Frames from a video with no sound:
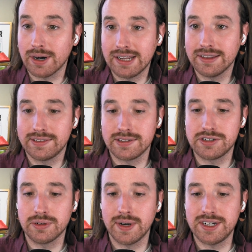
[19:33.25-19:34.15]
in the
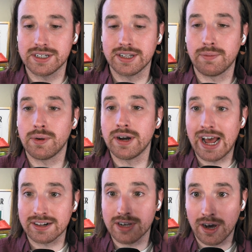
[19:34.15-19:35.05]
situation that we're
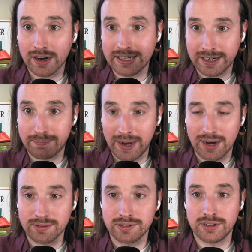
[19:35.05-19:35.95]
not talking
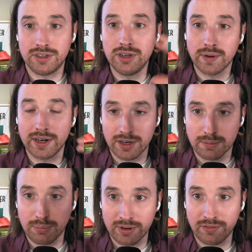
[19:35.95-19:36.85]
about you and your
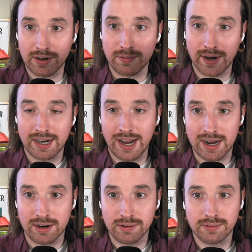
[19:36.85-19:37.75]
boyfriend right
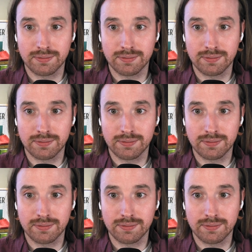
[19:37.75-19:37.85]
now